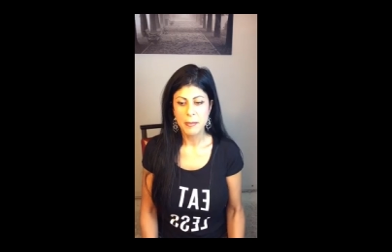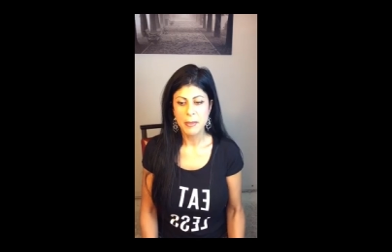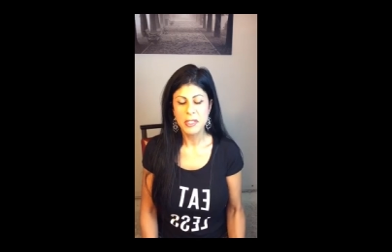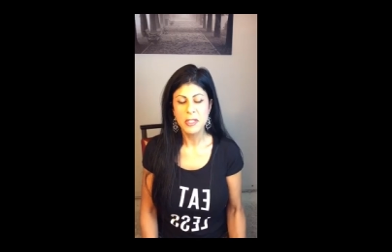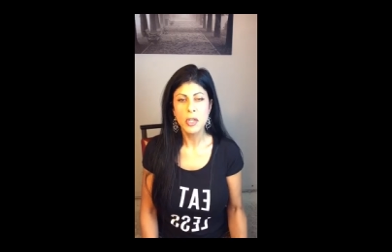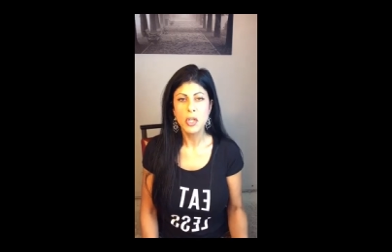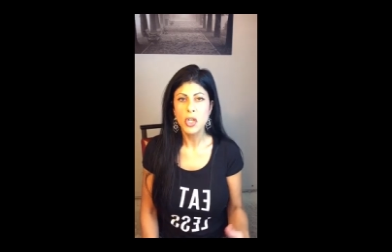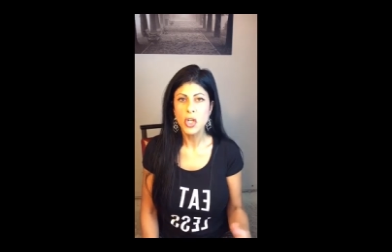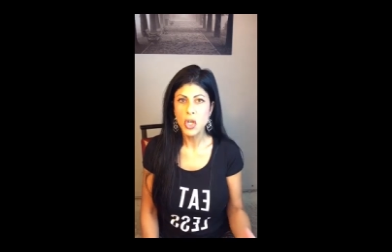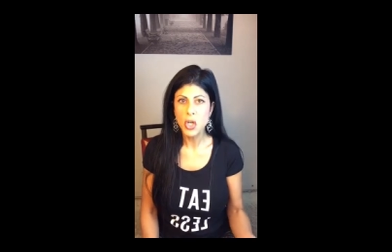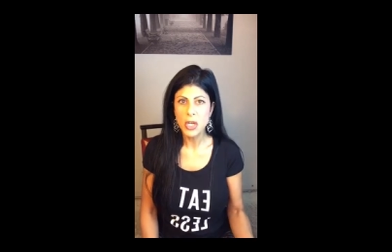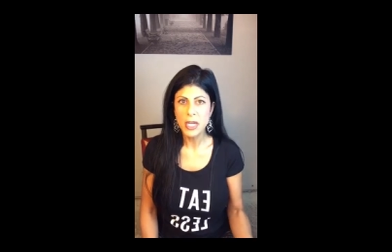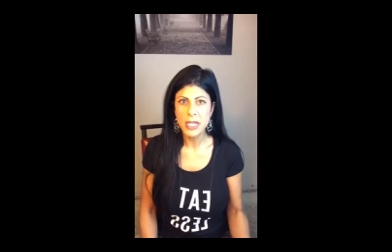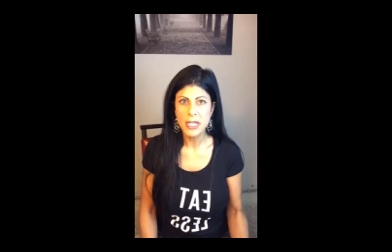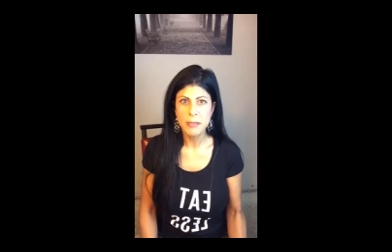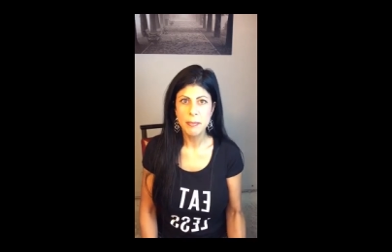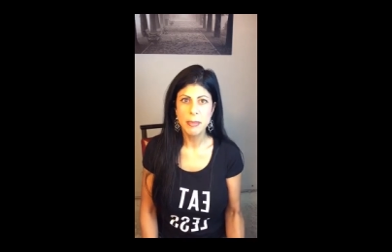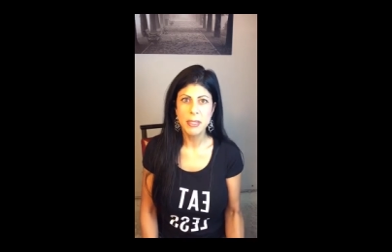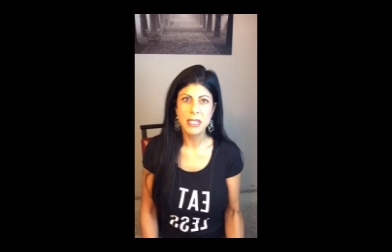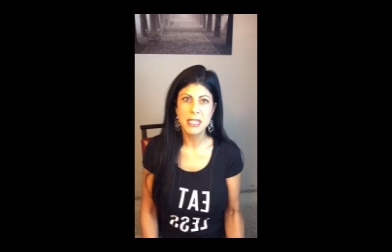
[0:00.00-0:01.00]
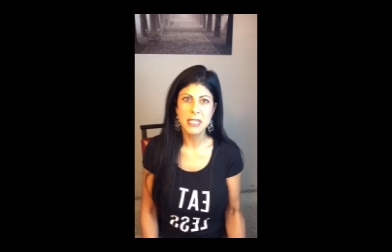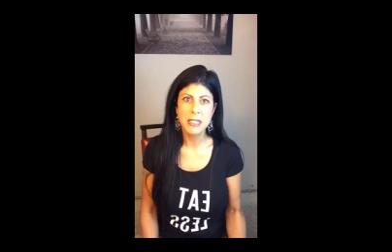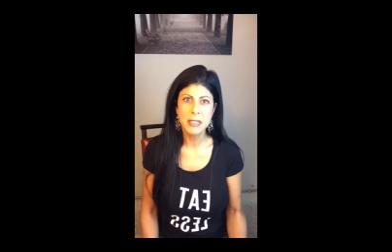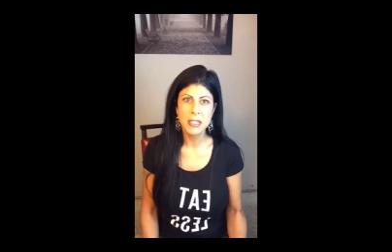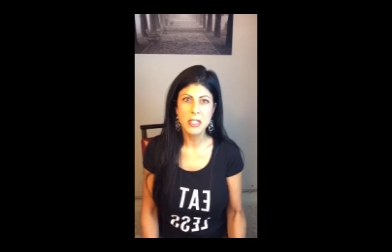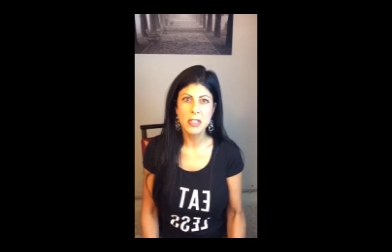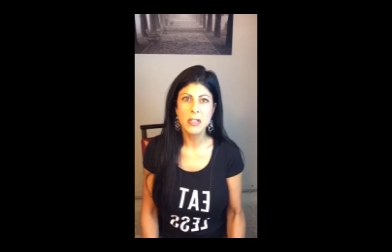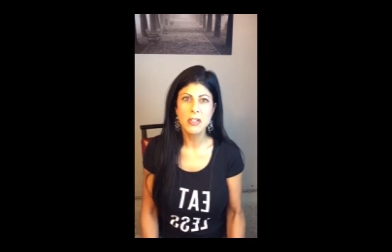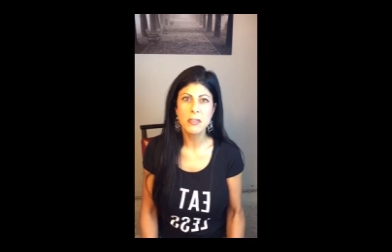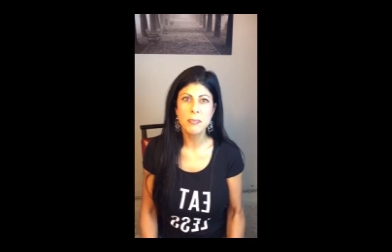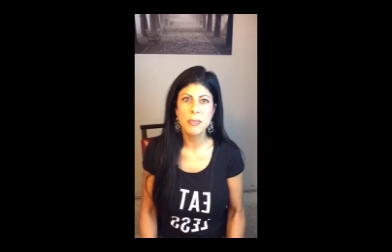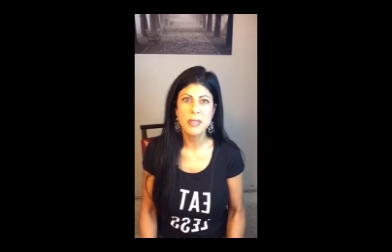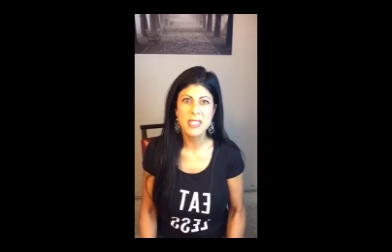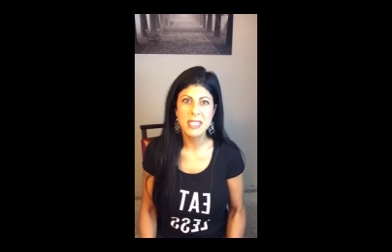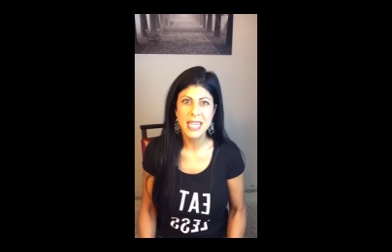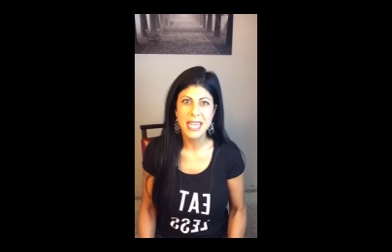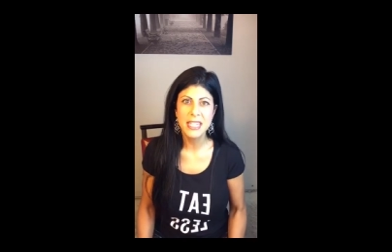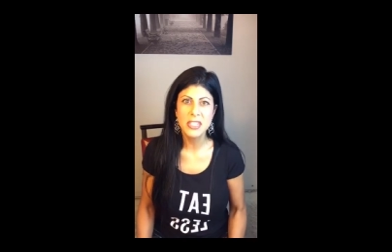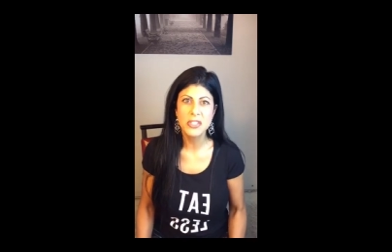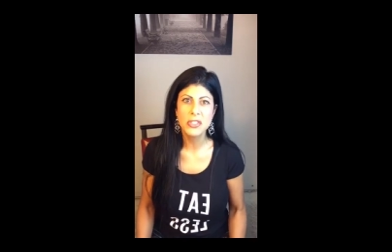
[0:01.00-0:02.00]
You could, but there's
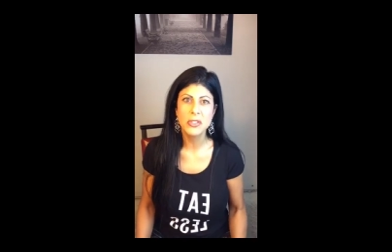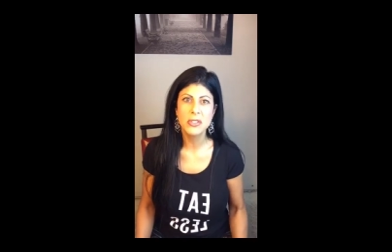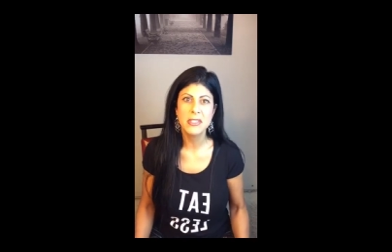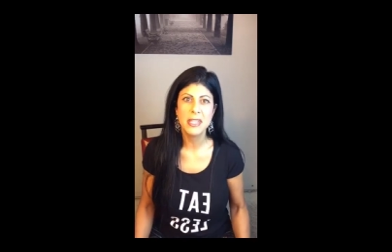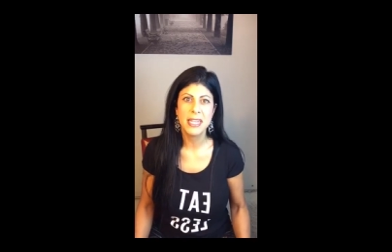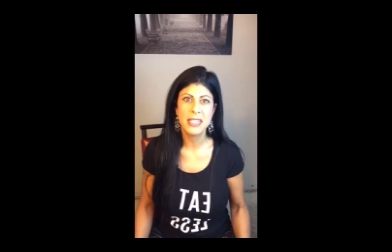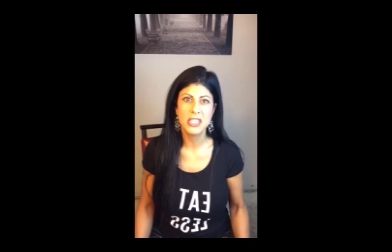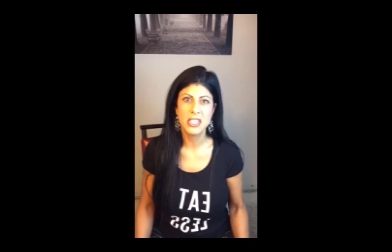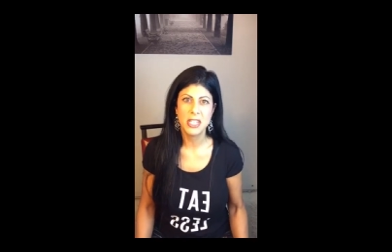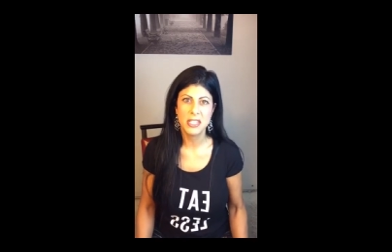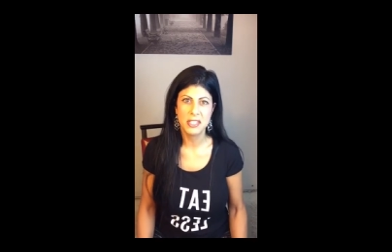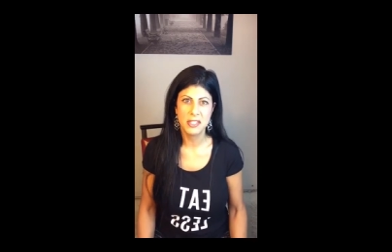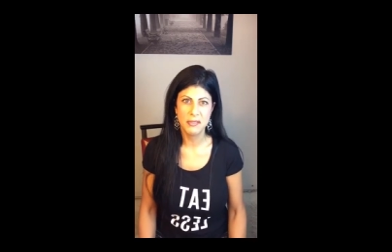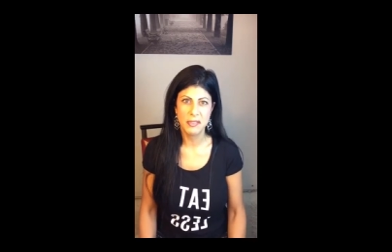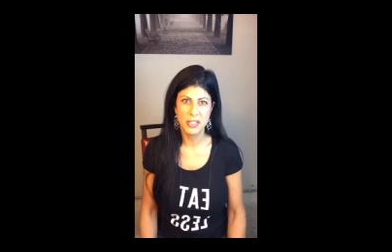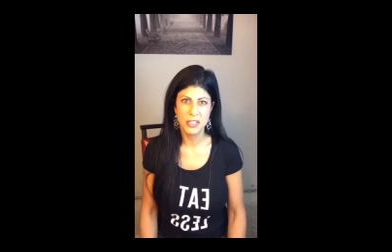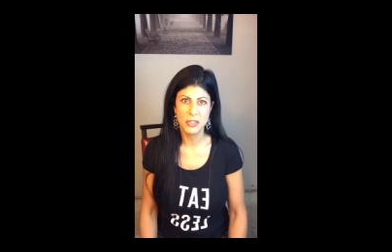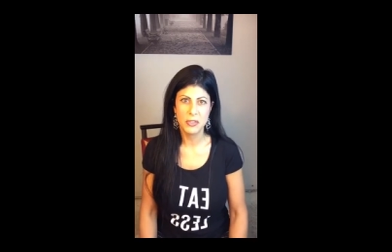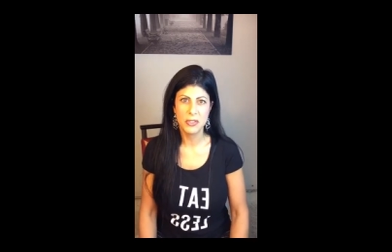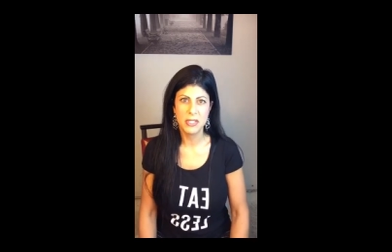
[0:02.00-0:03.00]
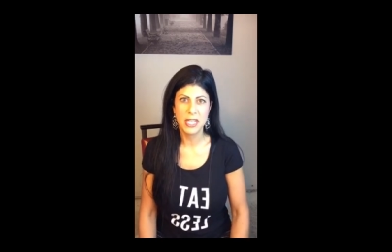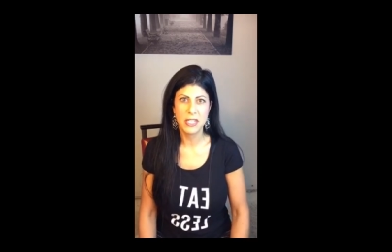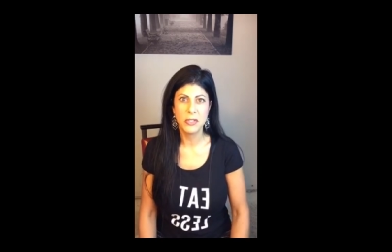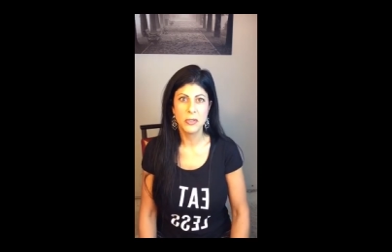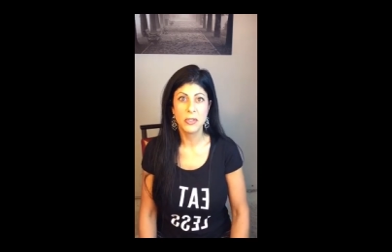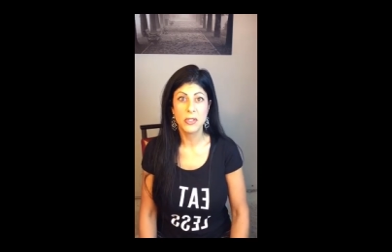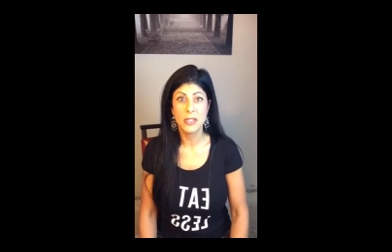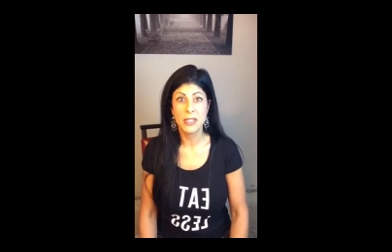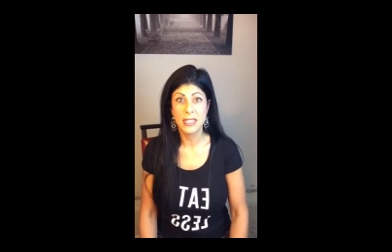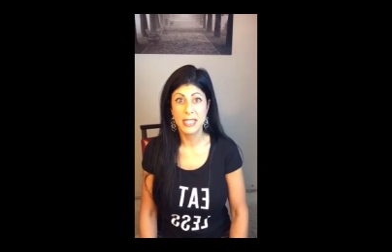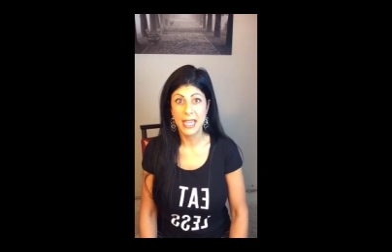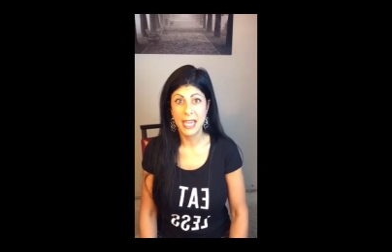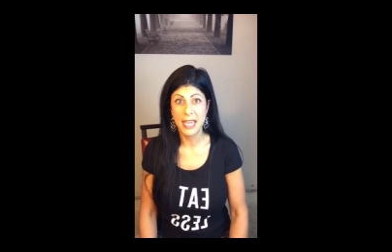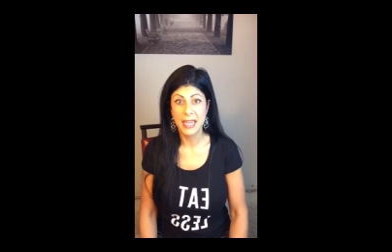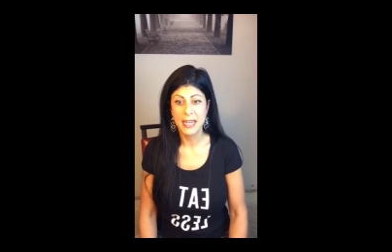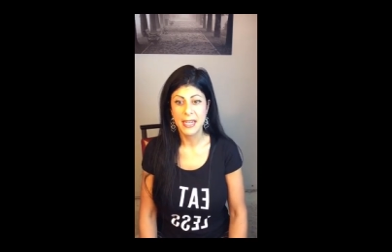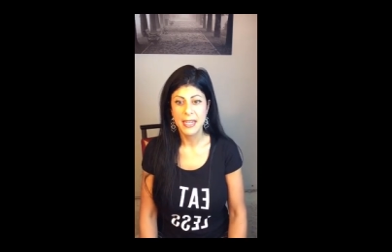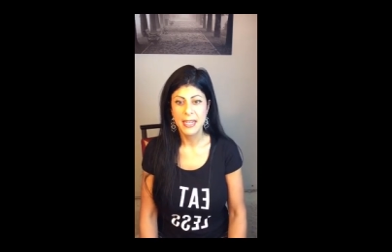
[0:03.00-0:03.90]
potential digestive issues that you could get.